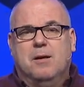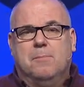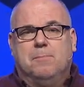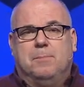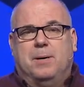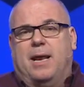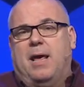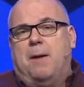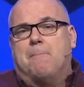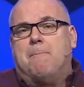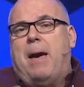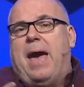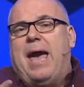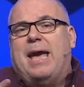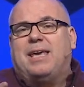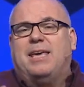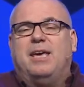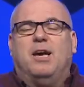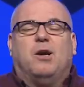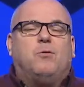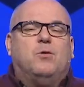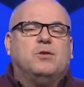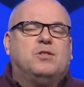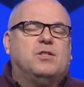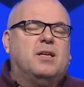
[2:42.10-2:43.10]
But
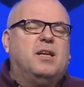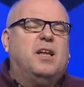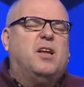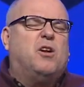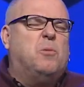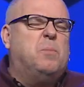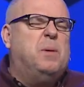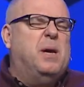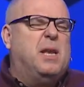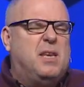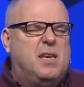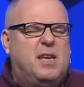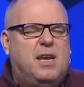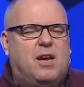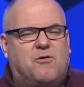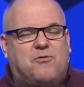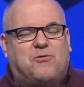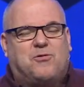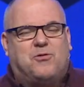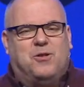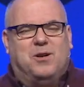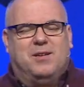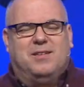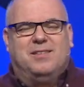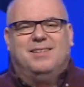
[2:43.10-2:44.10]
Habakkuk was a little bit
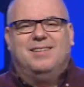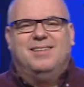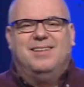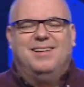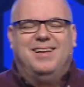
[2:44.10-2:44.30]
different.